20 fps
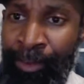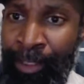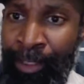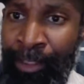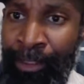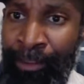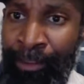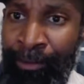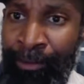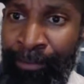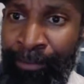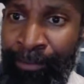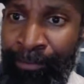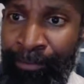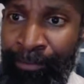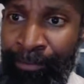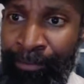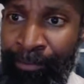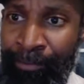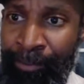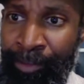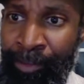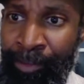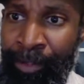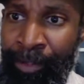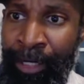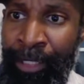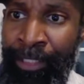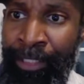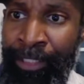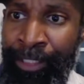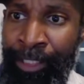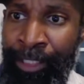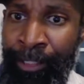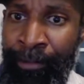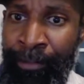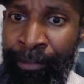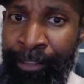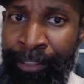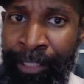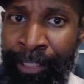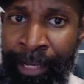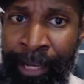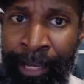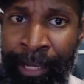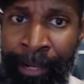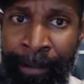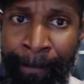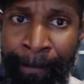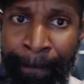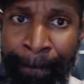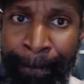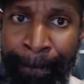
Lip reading: window, or I can share a tab.